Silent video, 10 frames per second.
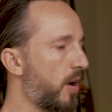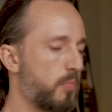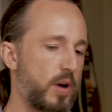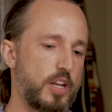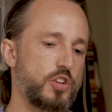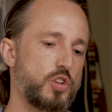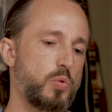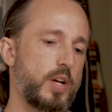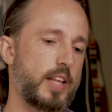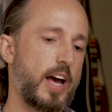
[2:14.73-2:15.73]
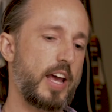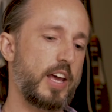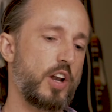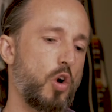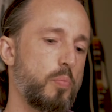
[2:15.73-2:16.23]
But in doing that,
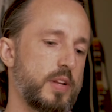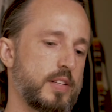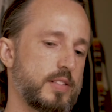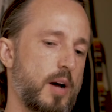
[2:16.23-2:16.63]
it opens